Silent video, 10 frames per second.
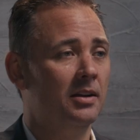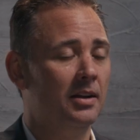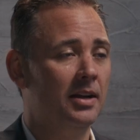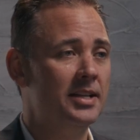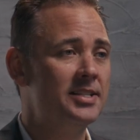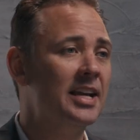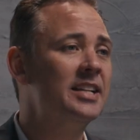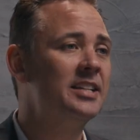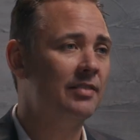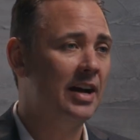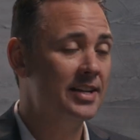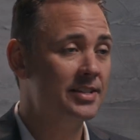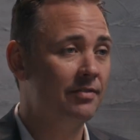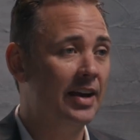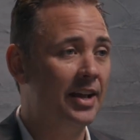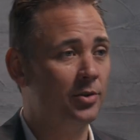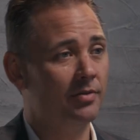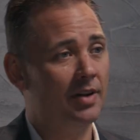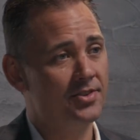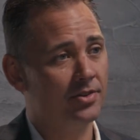incentivize a financial
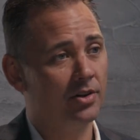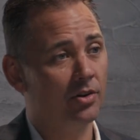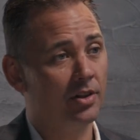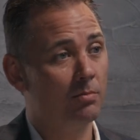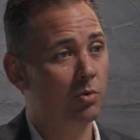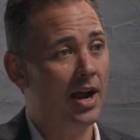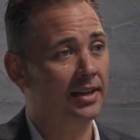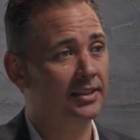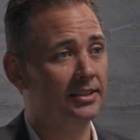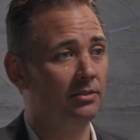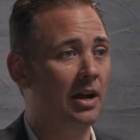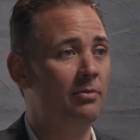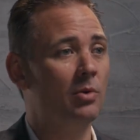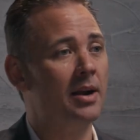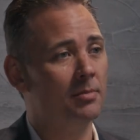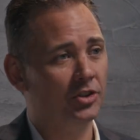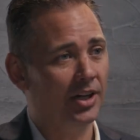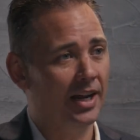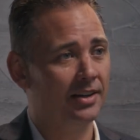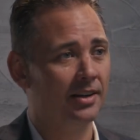advisor to go to their practice and write them a
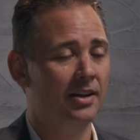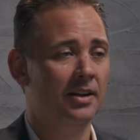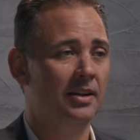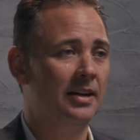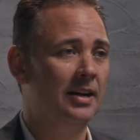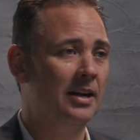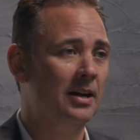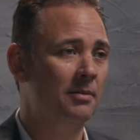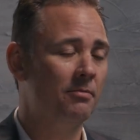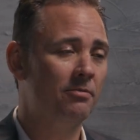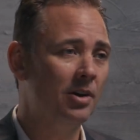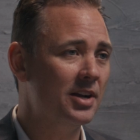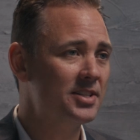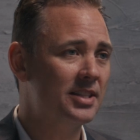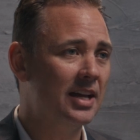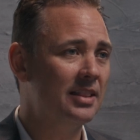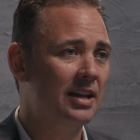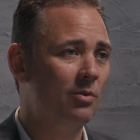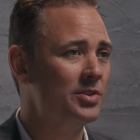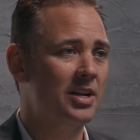check. For us,
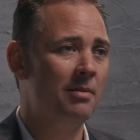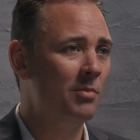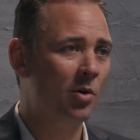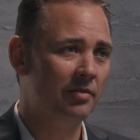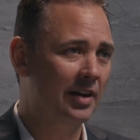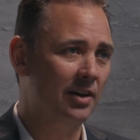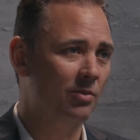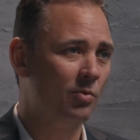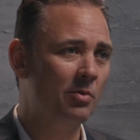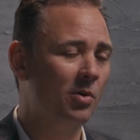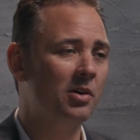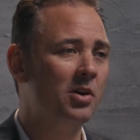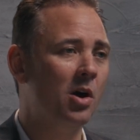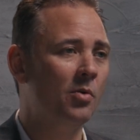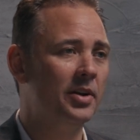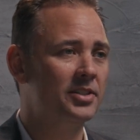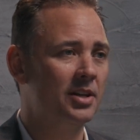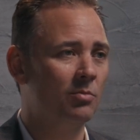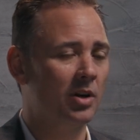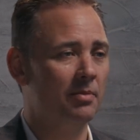that wasn't a motivator. We weren't going
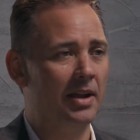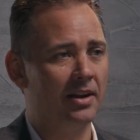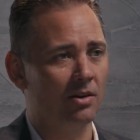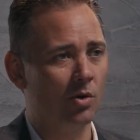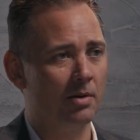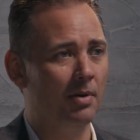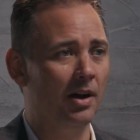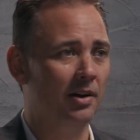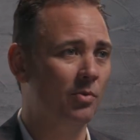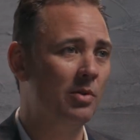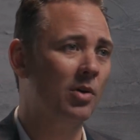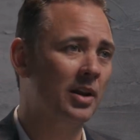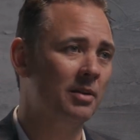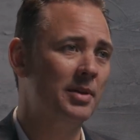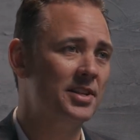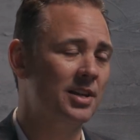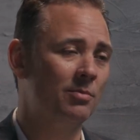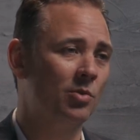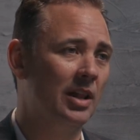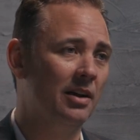somewhere to make a quick buck. We wanted to be
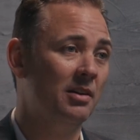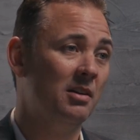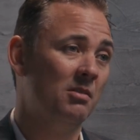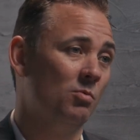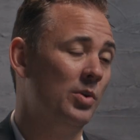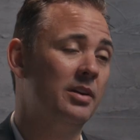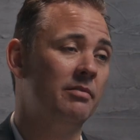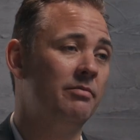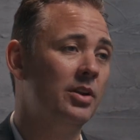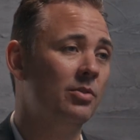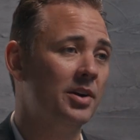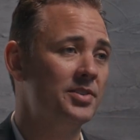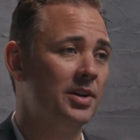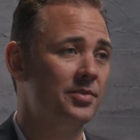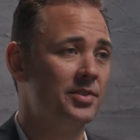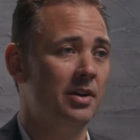somewhere that we could view ourselves